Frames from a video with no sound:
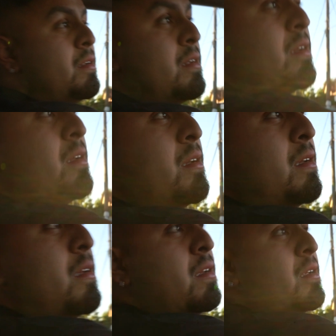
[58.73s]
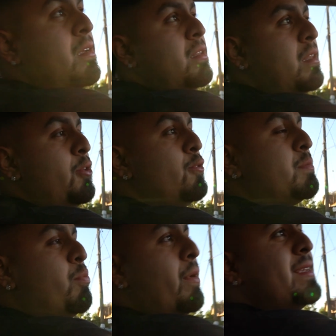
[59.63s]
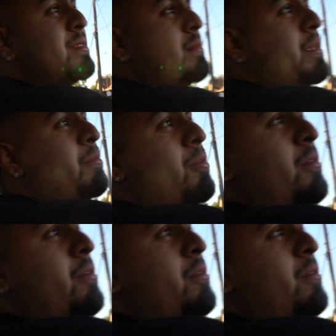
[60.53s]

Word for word: Nothing. No, Sorry. you spray something, bro.